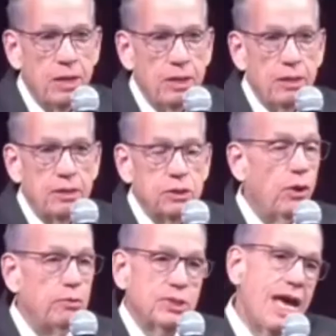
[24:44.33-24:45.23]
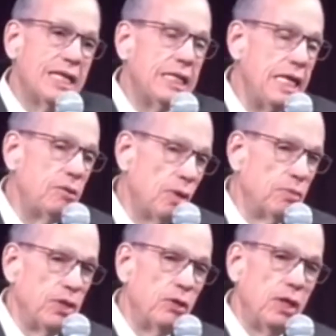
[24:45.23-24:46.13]
newlyweds, and for the first 3
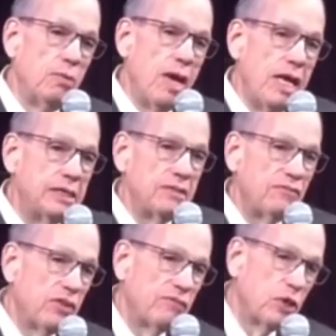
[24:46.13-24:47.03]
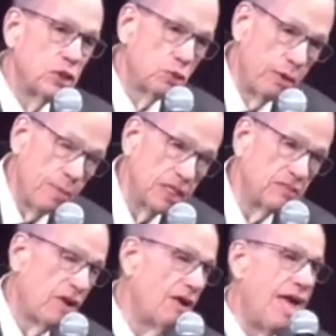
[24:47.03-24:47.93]
months of our lives, I got to carry her
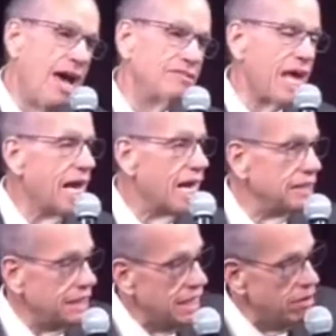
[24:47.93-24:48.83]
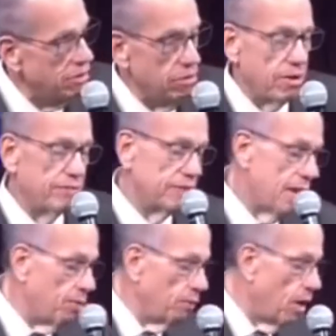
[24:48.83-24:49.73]
every time we walked out the door. I just pick her up
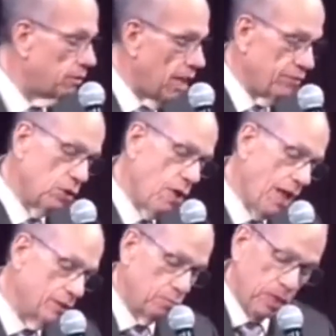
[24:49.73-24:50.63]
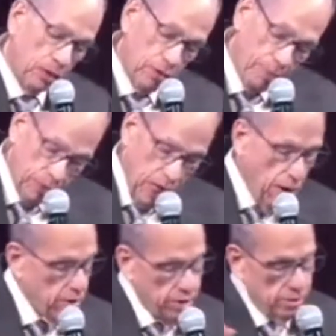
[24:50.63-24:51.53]
and carry her. Carry her to the
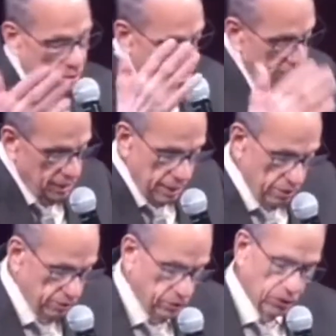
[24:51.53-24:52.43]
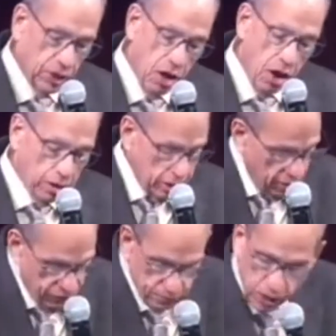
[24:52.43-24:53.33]
car, carry her from the car into the church. People
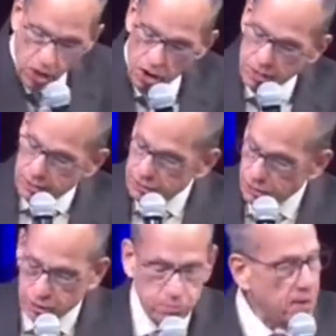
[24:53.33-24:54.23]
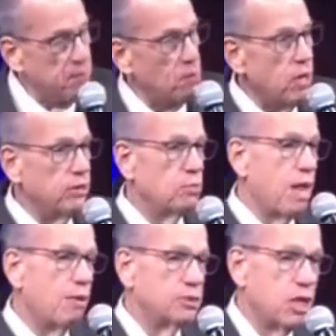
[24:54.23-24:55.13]
wondered why I was carrying my wife into the church. It's a
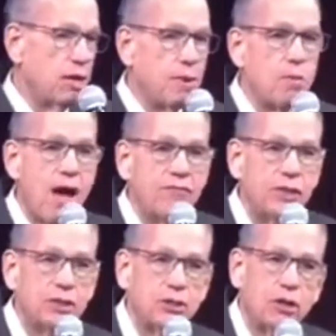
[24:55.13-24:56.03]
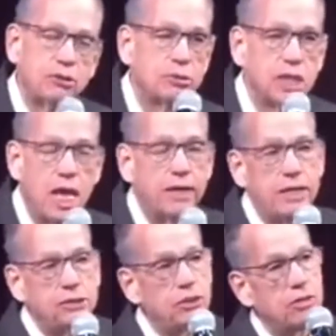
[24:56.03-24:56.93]
lot easier than her just following me having to
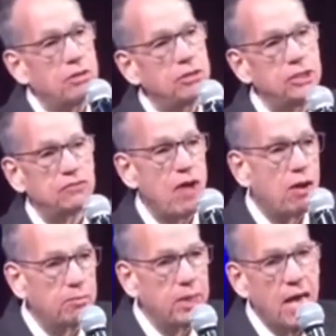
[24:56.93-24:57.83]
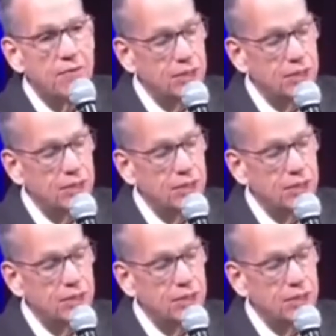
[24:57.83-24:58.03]
drag her. So